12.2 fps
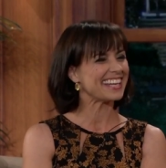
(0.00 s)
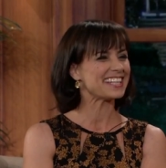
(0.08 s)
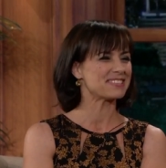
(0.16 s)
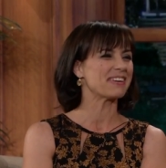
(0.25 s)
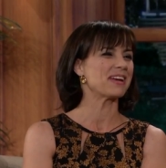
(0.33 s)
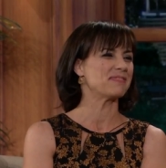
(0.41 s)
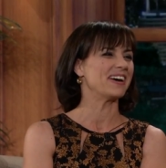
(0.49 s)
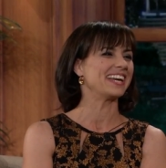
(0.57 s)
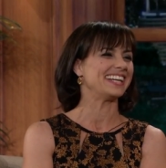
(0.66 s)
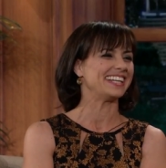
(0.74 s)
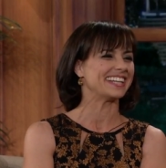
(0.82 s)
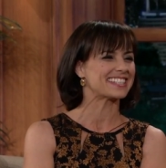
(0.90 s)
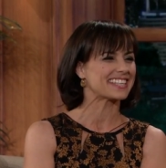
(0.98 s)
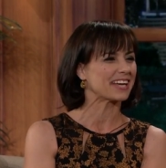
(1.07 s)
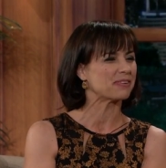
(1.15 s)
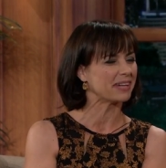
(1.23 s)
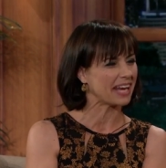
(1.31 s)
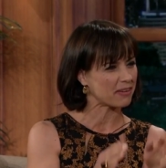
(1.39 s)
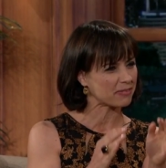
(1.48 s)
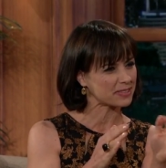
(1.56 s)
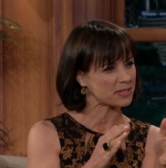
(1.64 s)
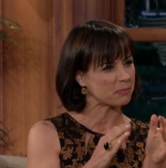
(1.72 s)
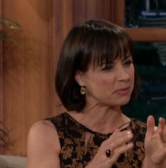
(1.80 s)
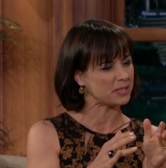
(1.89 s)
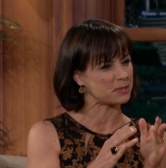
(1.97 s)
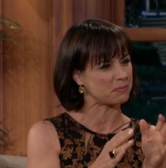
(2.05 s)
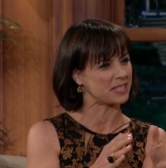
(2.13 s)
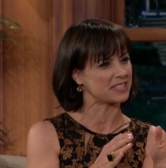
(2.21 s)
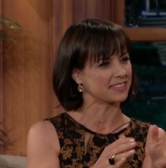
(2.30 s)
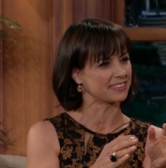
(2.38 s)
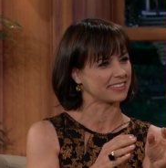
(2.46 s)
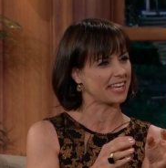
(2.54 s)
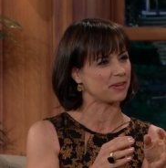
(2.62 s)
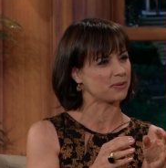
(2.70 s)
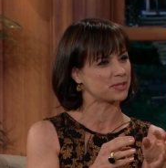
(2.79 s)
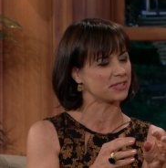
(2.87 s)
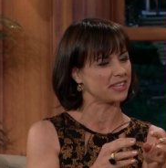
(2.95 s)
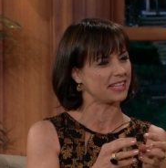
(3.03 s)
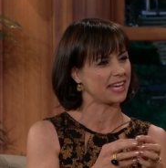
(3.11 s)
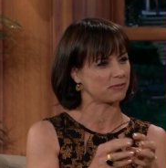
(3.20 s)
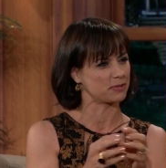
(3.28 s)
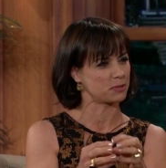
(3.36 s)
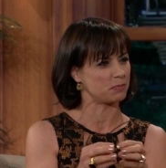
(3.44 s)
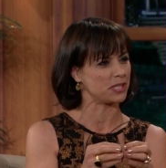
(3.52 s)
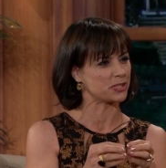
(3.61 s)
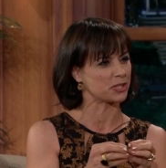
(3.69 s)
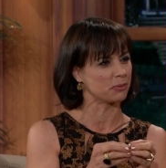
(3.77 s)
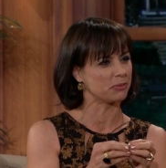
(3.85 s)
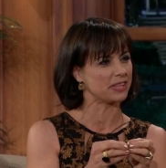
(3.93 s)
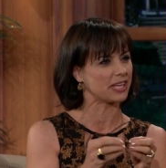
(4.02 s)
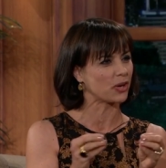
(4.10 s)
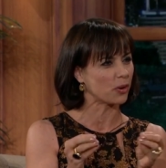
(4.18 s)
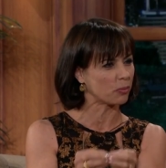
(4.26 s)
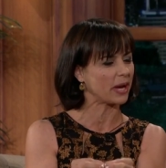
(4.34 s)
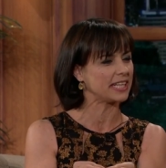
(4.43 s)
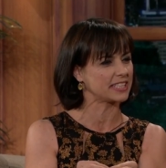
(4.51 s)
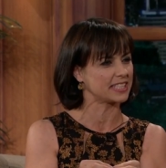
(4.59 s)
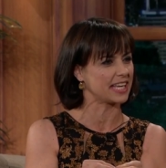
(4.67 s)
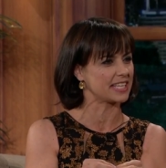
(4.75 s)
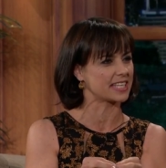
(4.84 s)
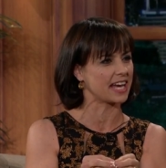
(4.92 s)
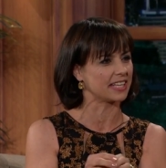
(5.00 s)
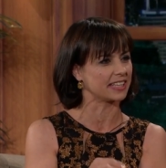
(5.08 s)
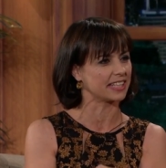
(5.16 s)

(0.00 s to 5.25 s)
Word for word: It is very funny. It's yeah. like whenever somebody speaks another language and then they have to speak German, they go right into that dialect.